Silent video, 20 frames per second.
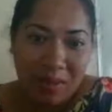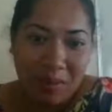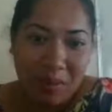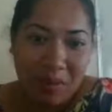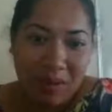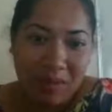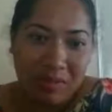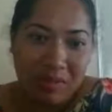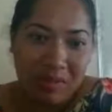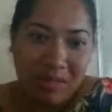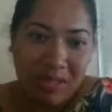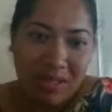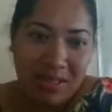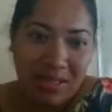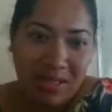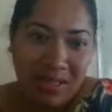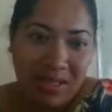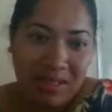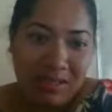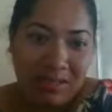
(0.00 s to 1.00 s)
one
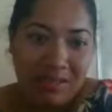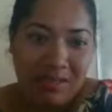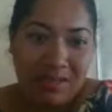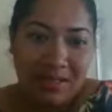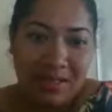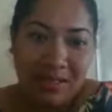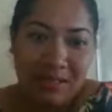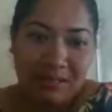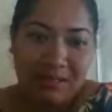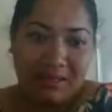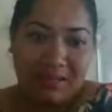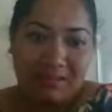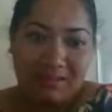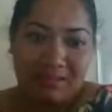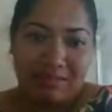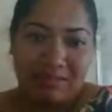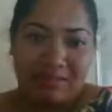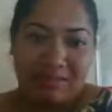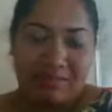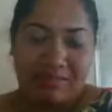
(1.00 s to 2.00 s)
reason is that
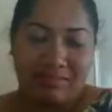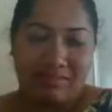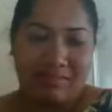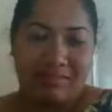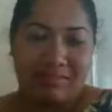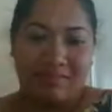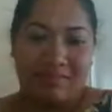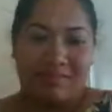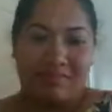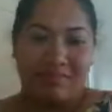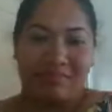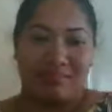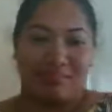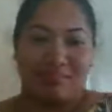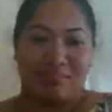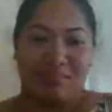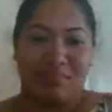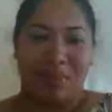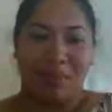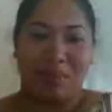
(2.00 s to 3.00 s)

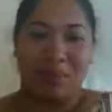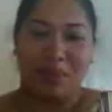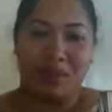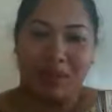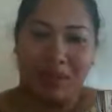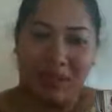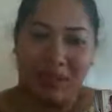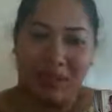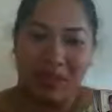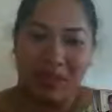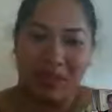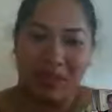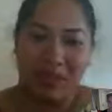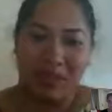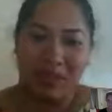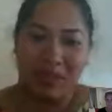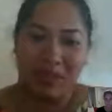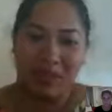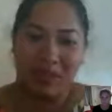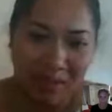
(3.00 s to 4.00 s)
people
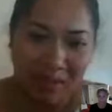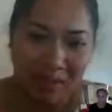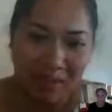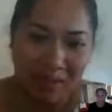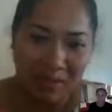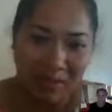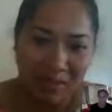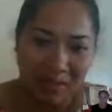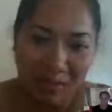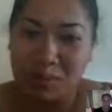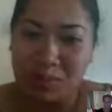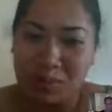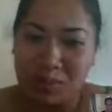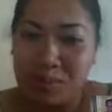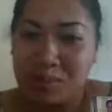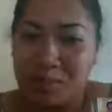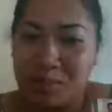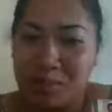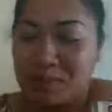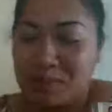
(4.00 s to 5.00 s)
didn't want
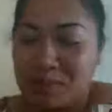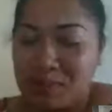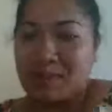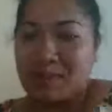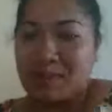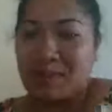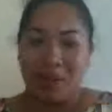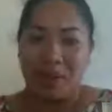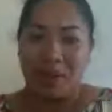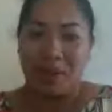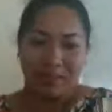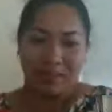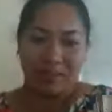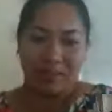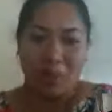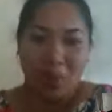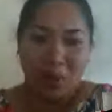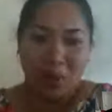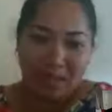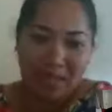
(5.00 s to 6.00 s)
to
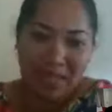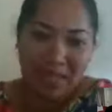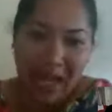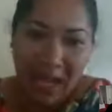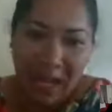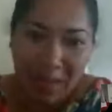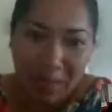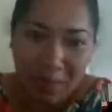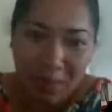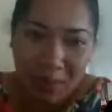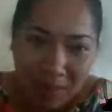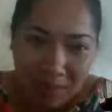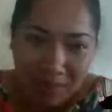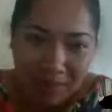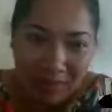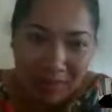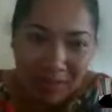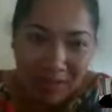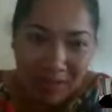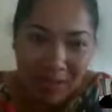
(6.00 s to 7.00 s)
waste more
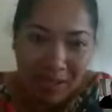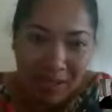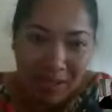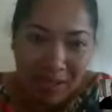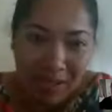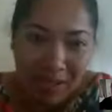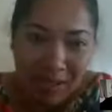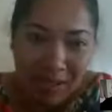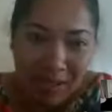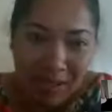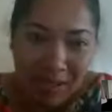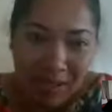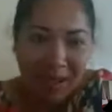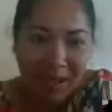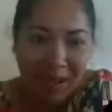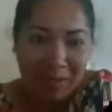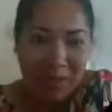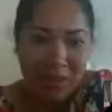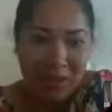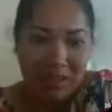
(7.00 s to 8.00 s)
time on,
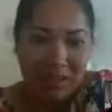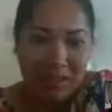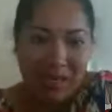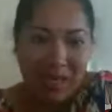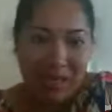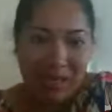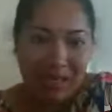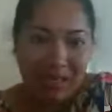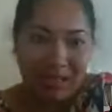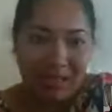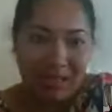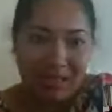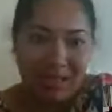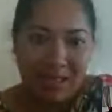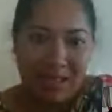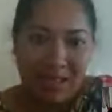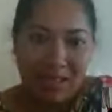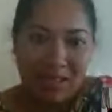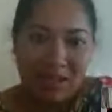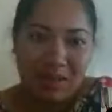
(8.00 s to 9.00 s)
like what
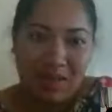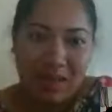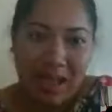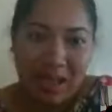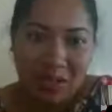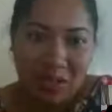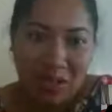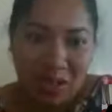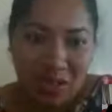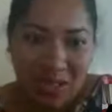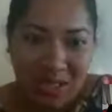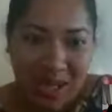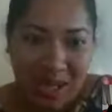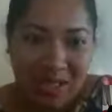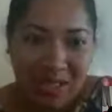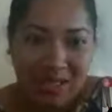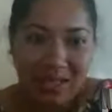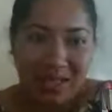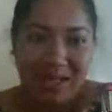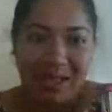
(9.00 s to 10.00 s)
Alex said,
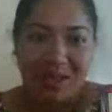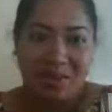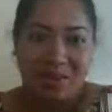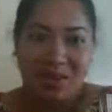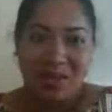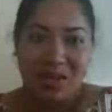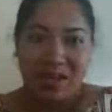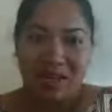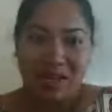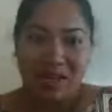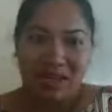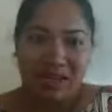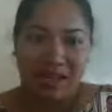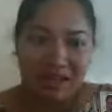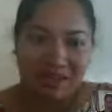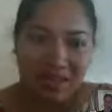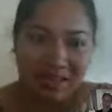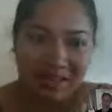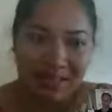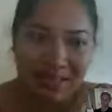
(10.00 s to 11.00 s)
exercising and
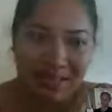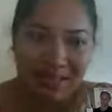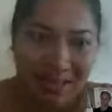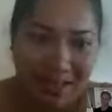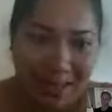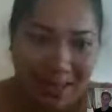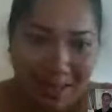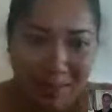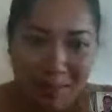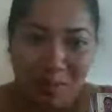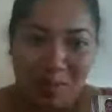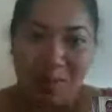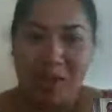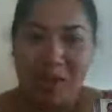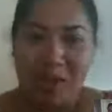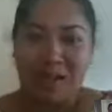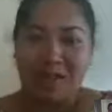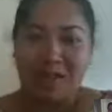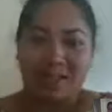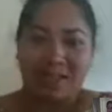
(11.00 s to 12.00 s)
trying to get that
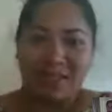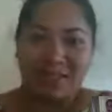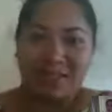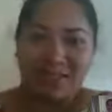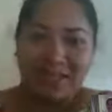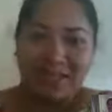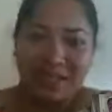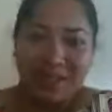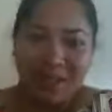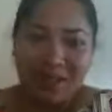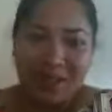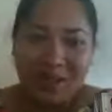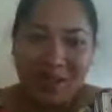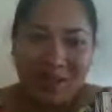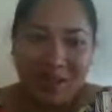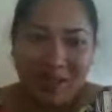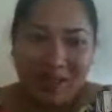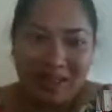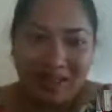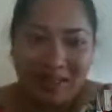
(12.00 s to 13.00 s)
slim waist.
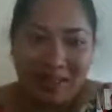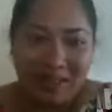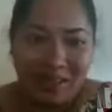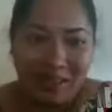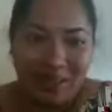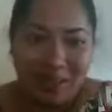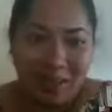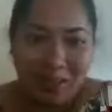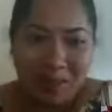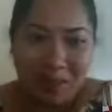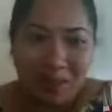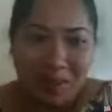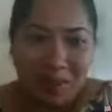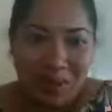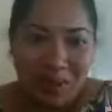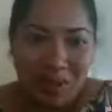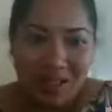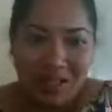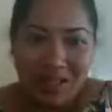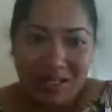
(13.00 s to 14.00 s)
So they'll
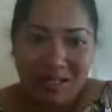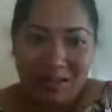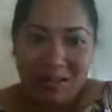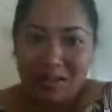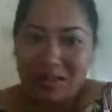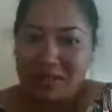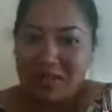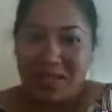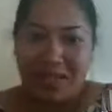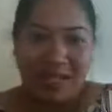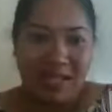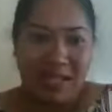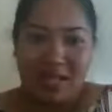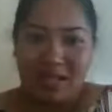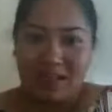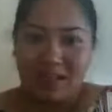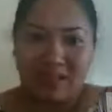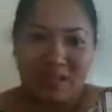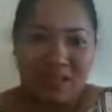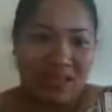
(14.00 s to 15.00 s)
just use that
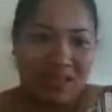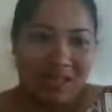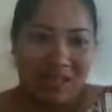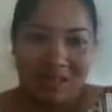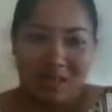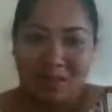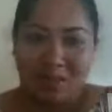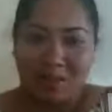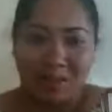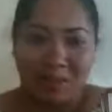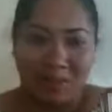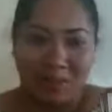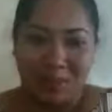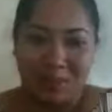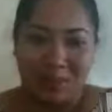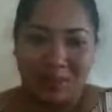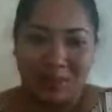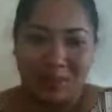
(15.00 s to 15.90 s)
as just to